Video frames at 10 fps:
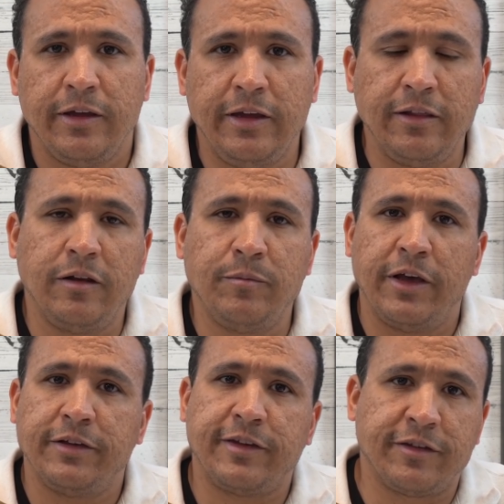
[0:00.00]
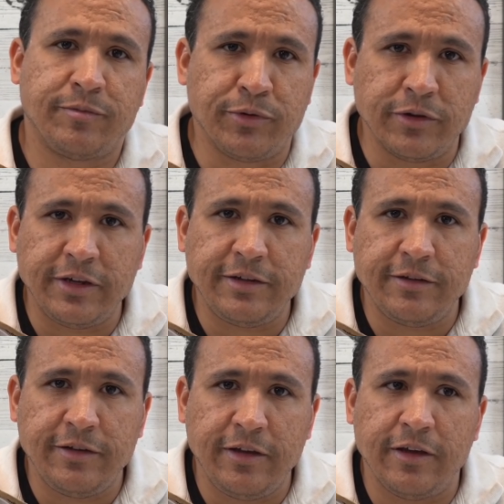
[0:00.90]
Elon Musk, as brilliant
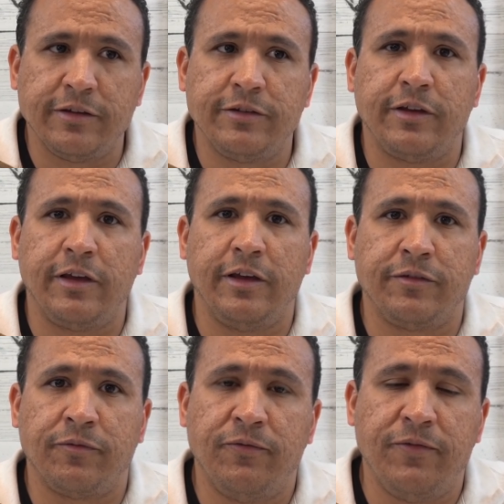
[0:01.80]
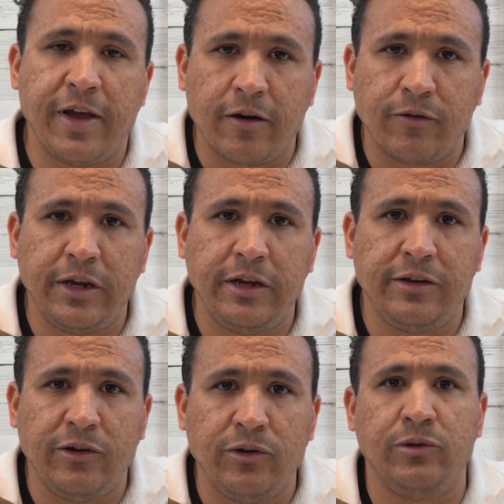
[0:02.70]
as he is very
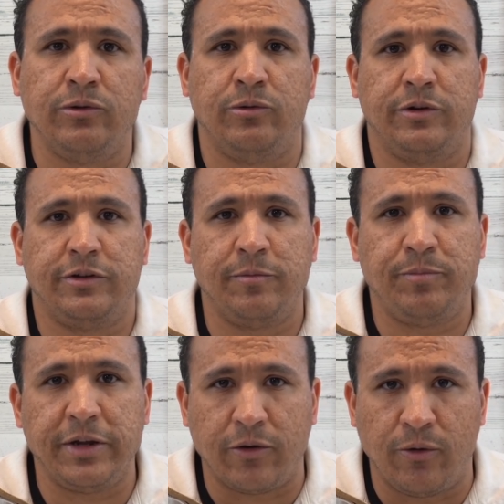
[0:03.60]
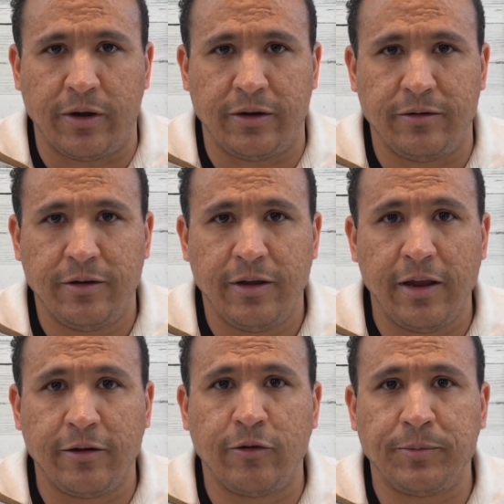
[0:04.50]
new to Bitcoin
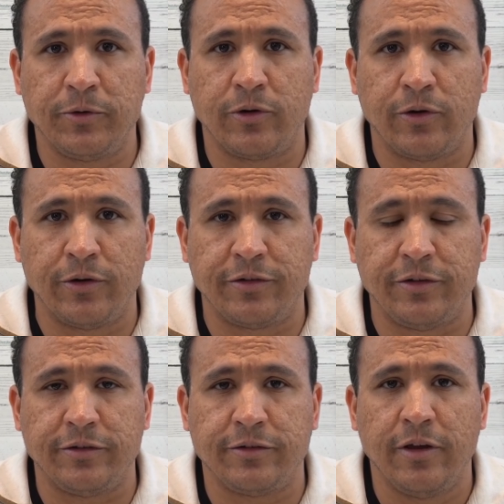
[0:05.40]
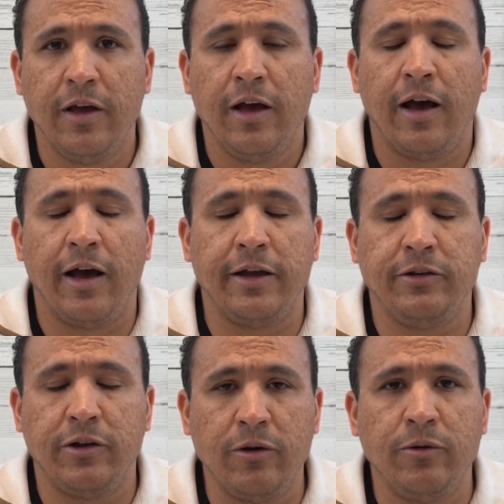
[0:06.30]
and cryptocurrencies. I
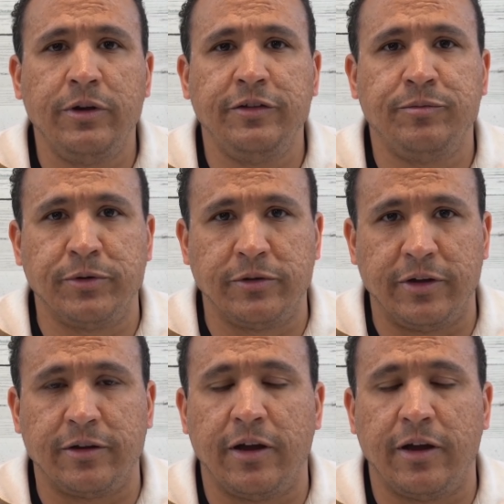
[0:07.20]
know he's brilliant.